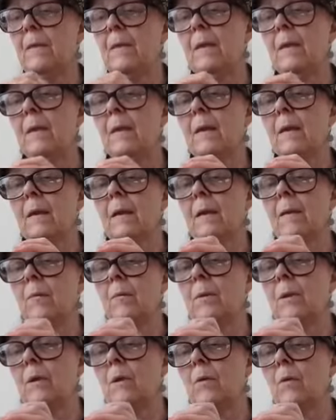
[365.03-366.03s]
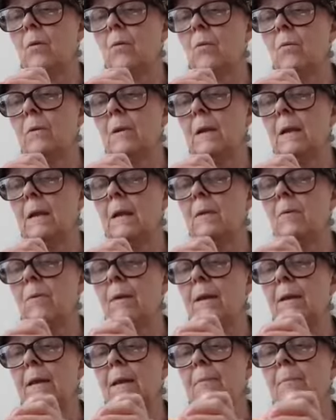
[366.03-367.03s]
There we go. Nearly
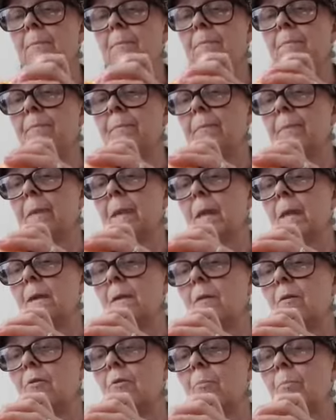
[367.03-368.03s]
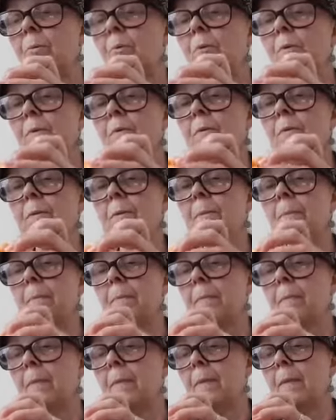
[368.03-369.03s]
ready to put
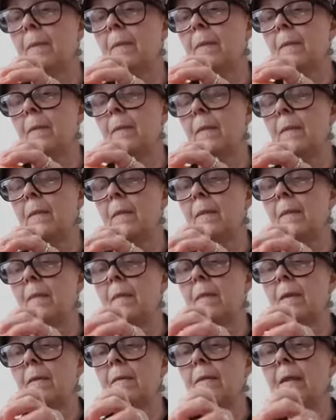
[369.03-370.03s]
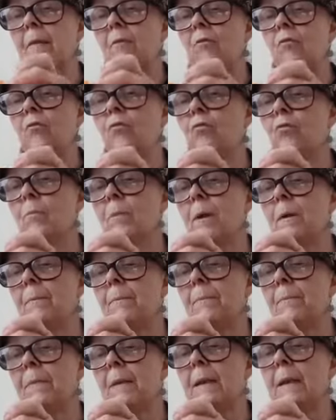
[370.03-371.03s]
the satsuma
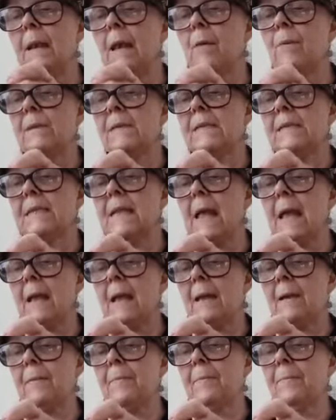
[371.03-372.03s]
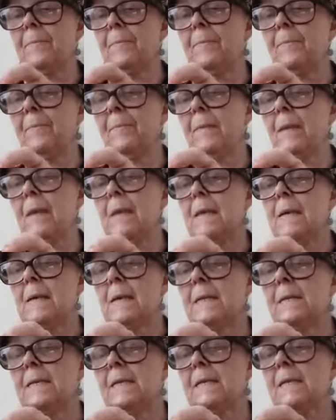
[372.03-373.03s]
in our snack
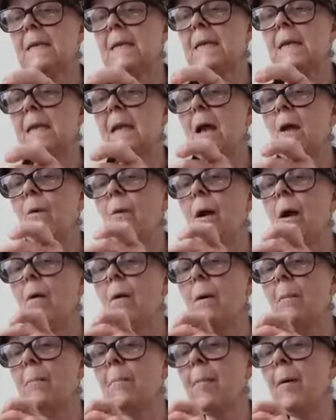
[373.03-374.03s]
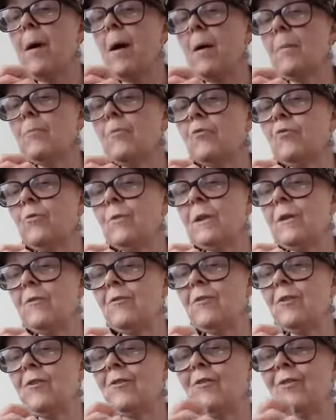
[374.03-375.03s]
and see how our palm tree
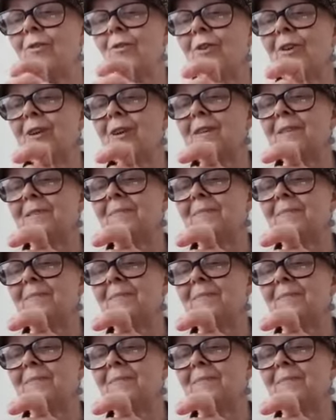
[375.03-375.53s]
is going to look.